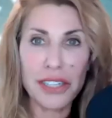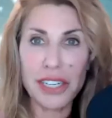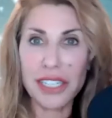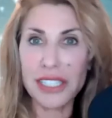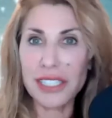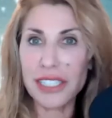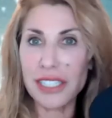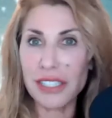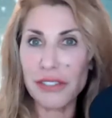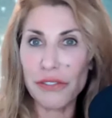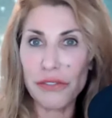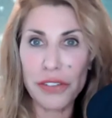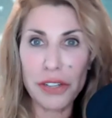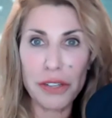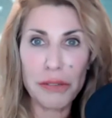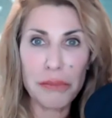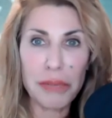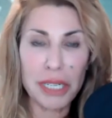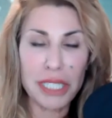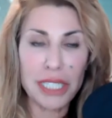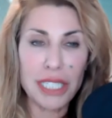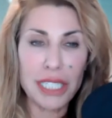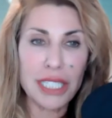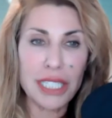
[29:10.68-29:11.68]
I did
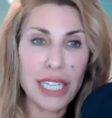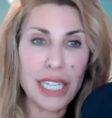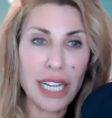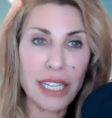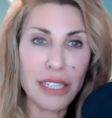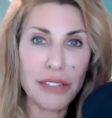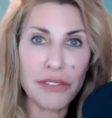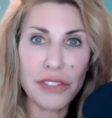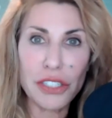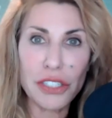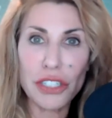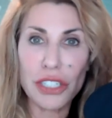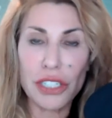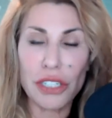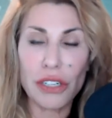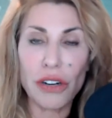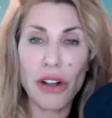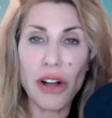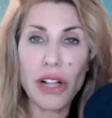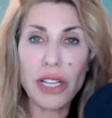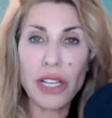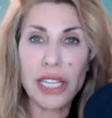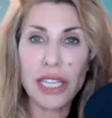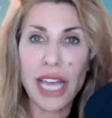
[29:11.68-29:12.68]
film. I did television
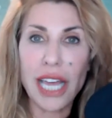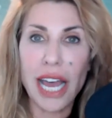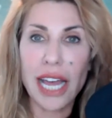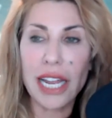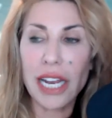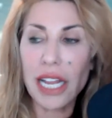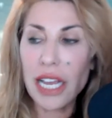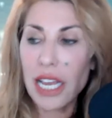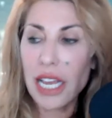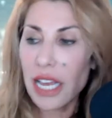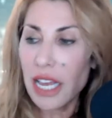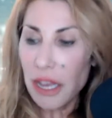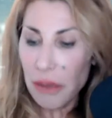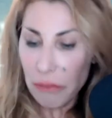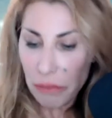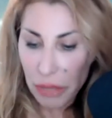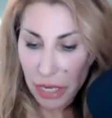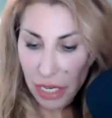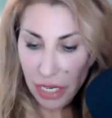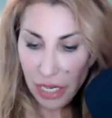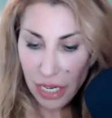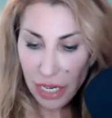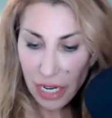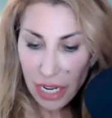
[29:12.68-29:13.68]
and all of that.
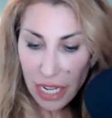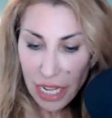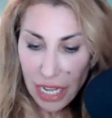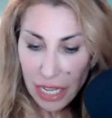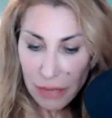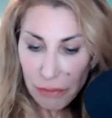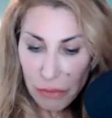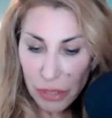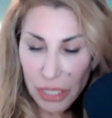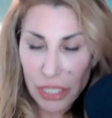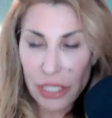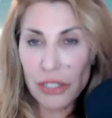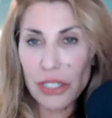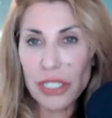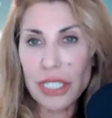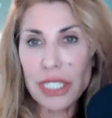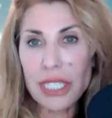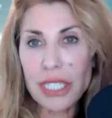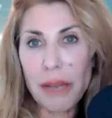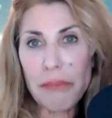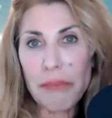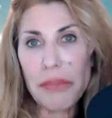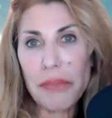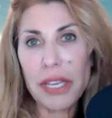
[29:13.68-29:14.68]
But there's
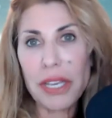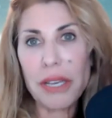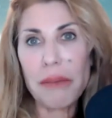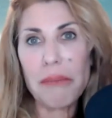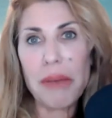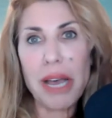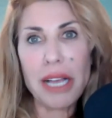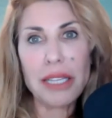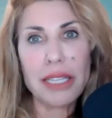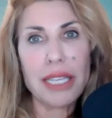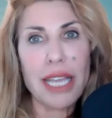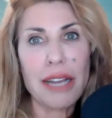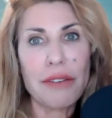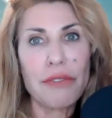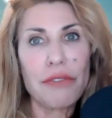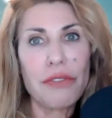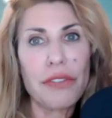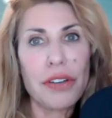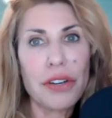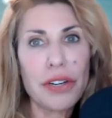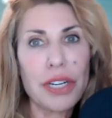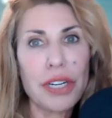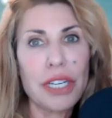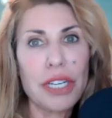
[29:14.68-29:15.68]
something about that
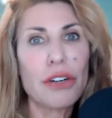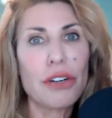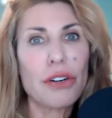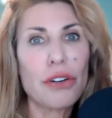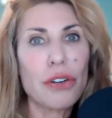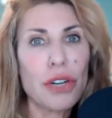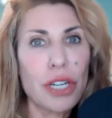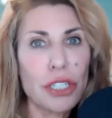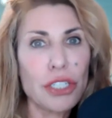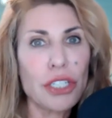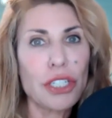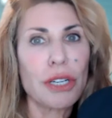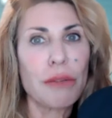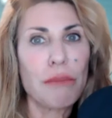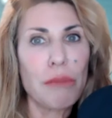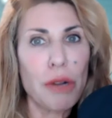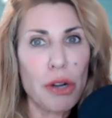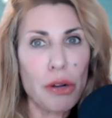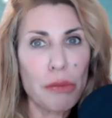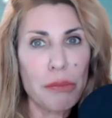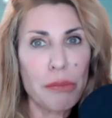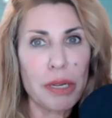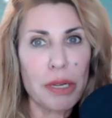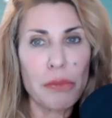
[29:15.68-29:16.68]
very crushing
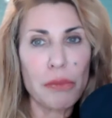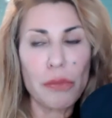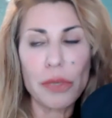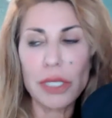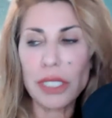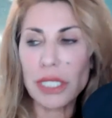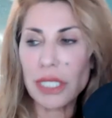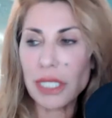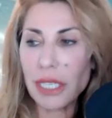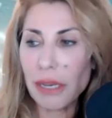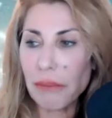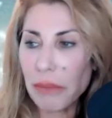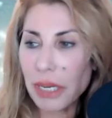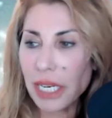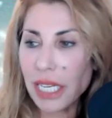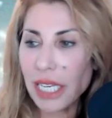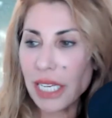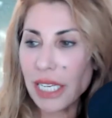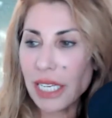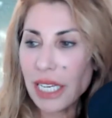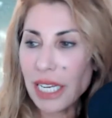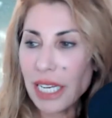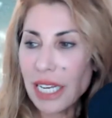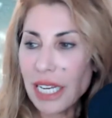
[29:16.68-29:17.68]
moment when
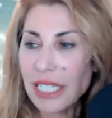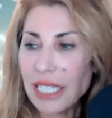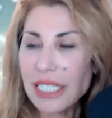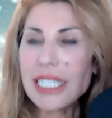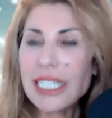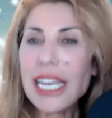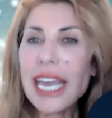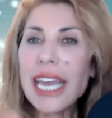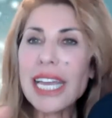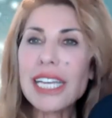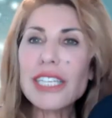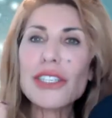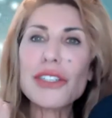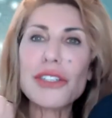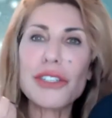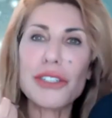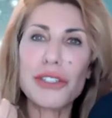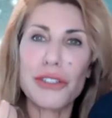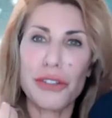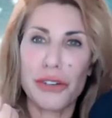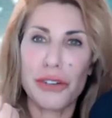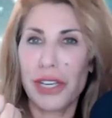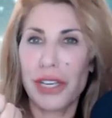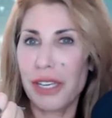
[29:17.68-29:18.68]
somebody takes
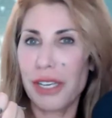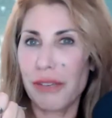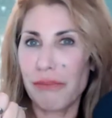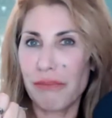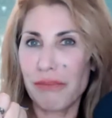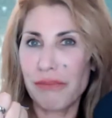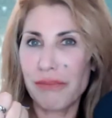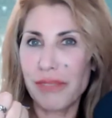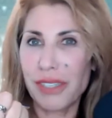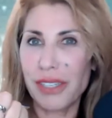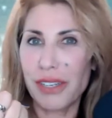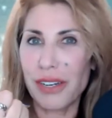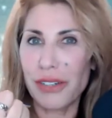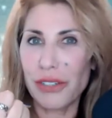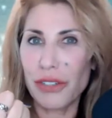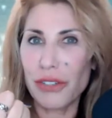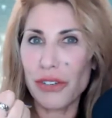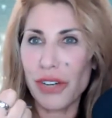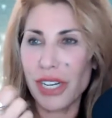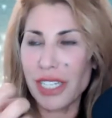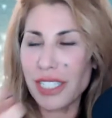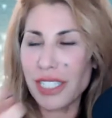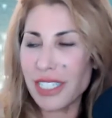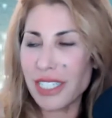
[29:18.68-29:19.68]
your dream, you know,
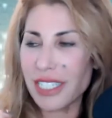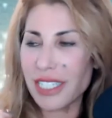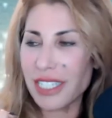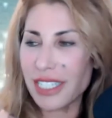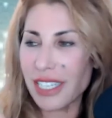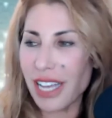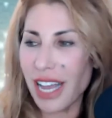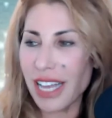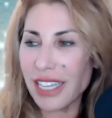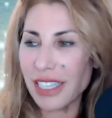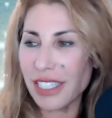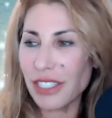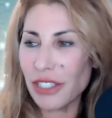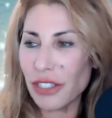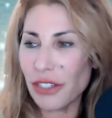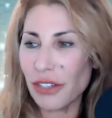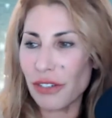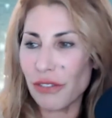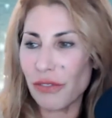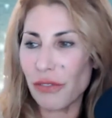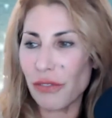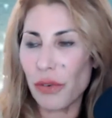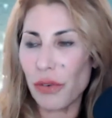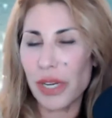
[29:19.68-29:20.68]
tries to silence
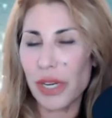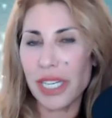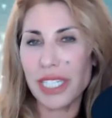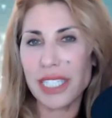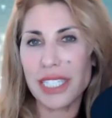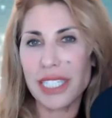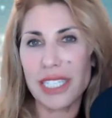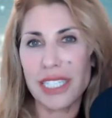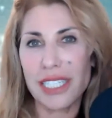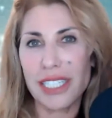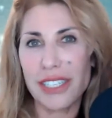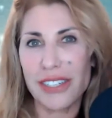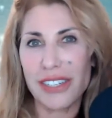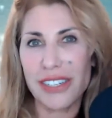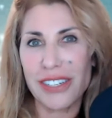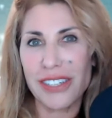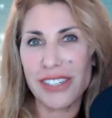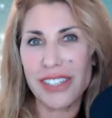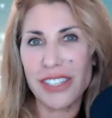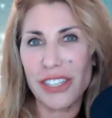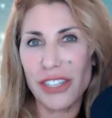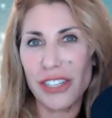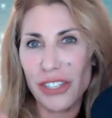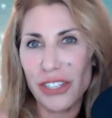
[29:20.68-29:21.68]
your voice and
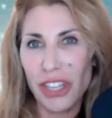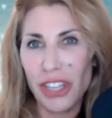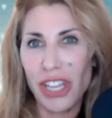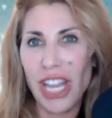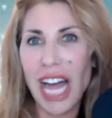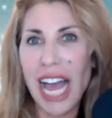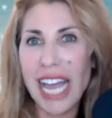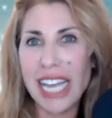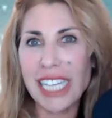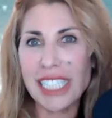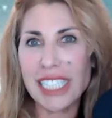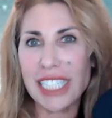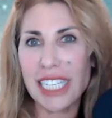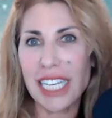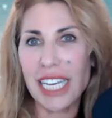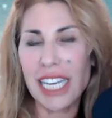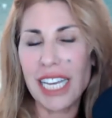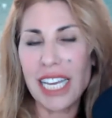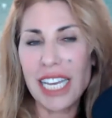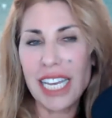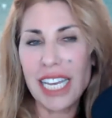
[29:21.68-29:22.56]
your light.